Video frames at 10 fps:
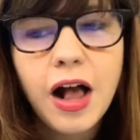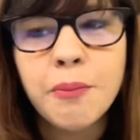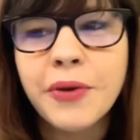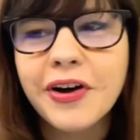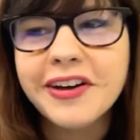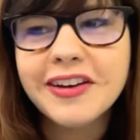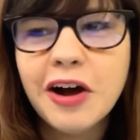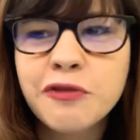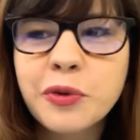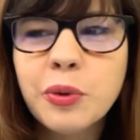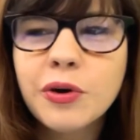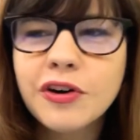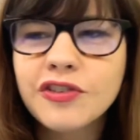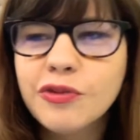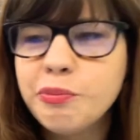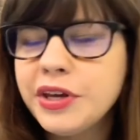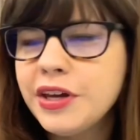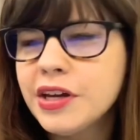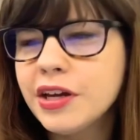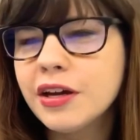But of course,
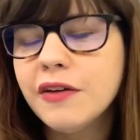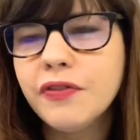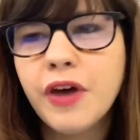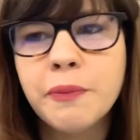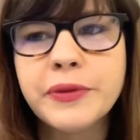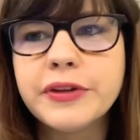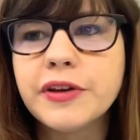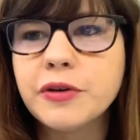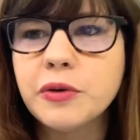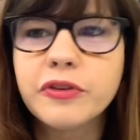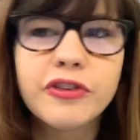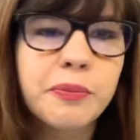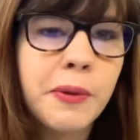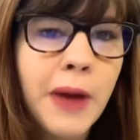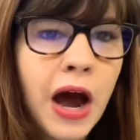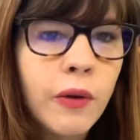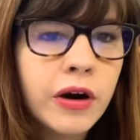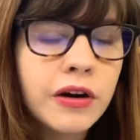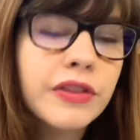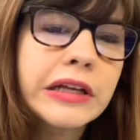being a political
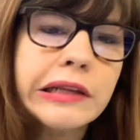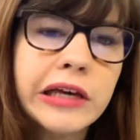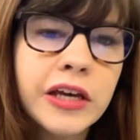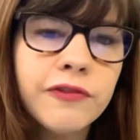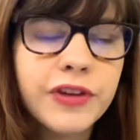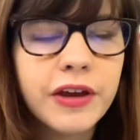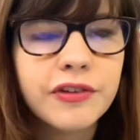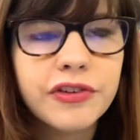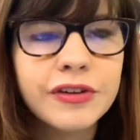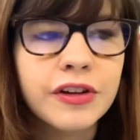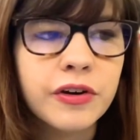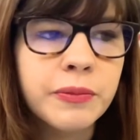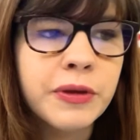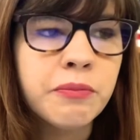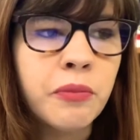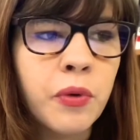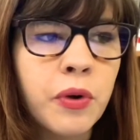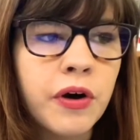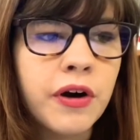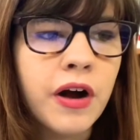superpower, the Clave takes a little bit
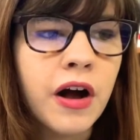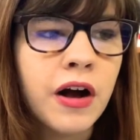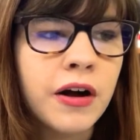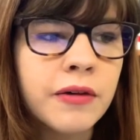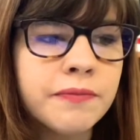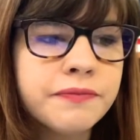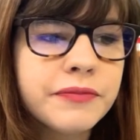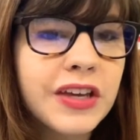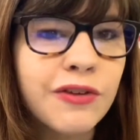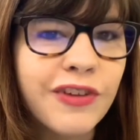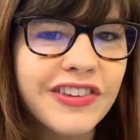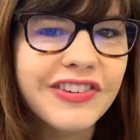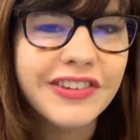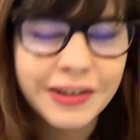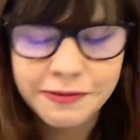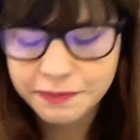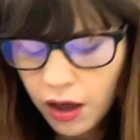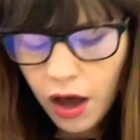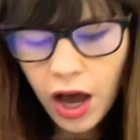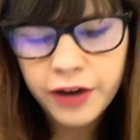more convincing.
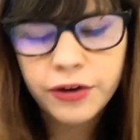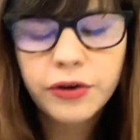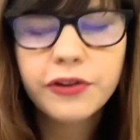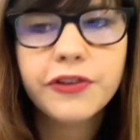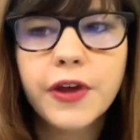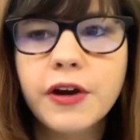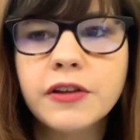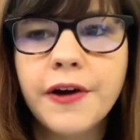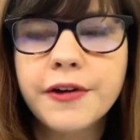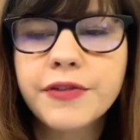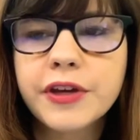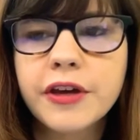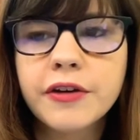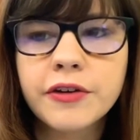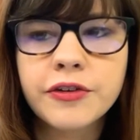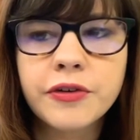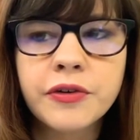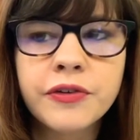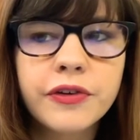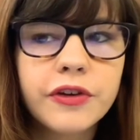I noticed that a lot of the
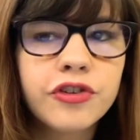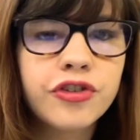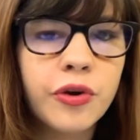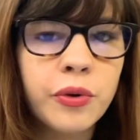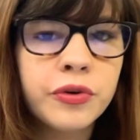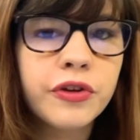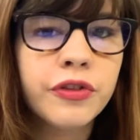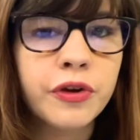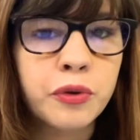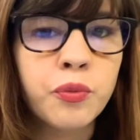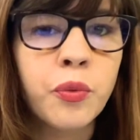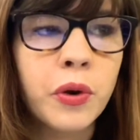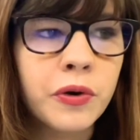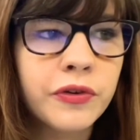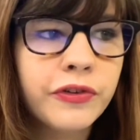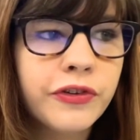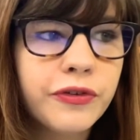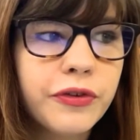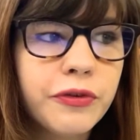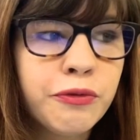characters showed their worst
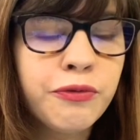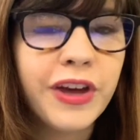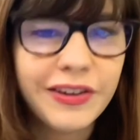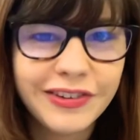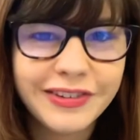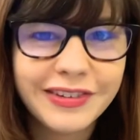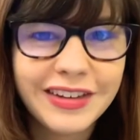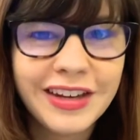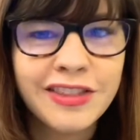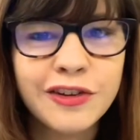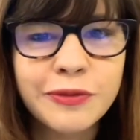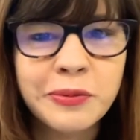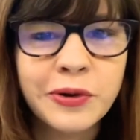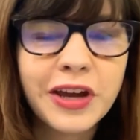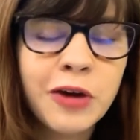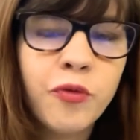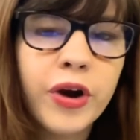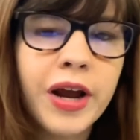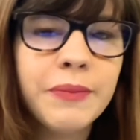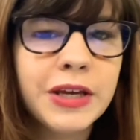face in this book, and what
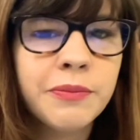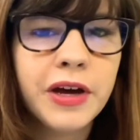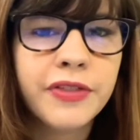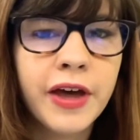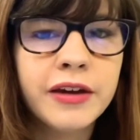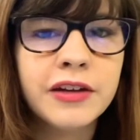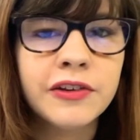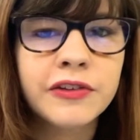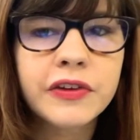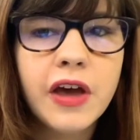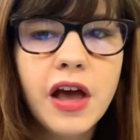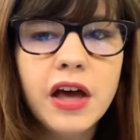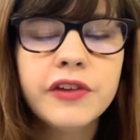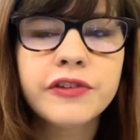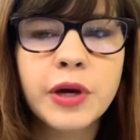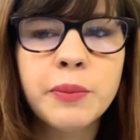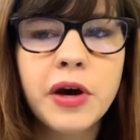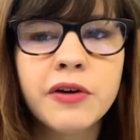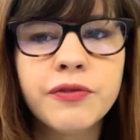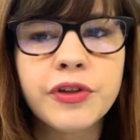I mean by that is some
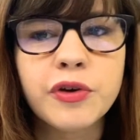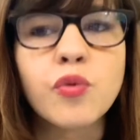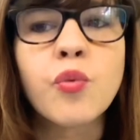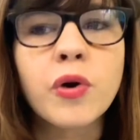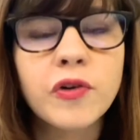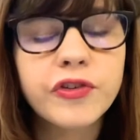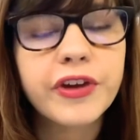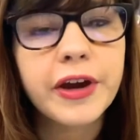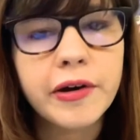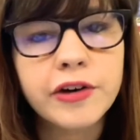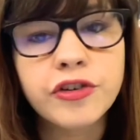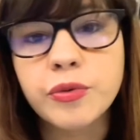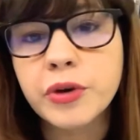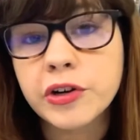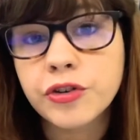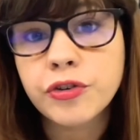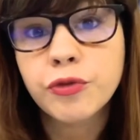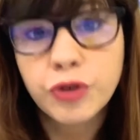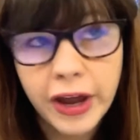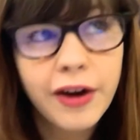of their worst
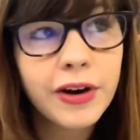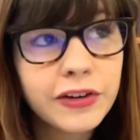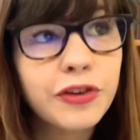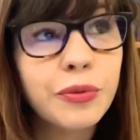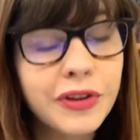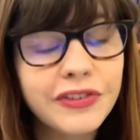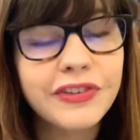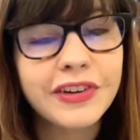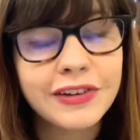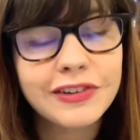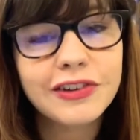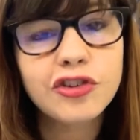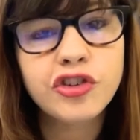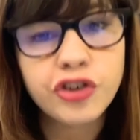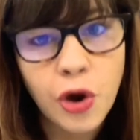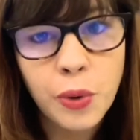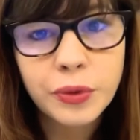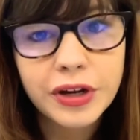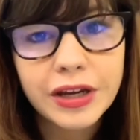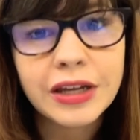characteristics
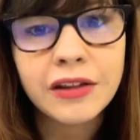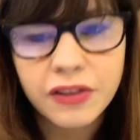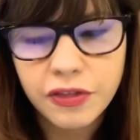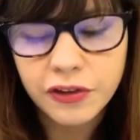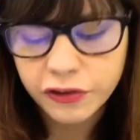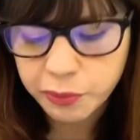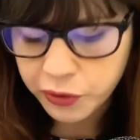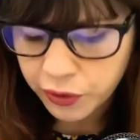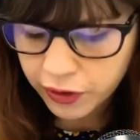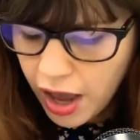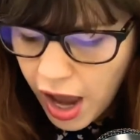shown in this book.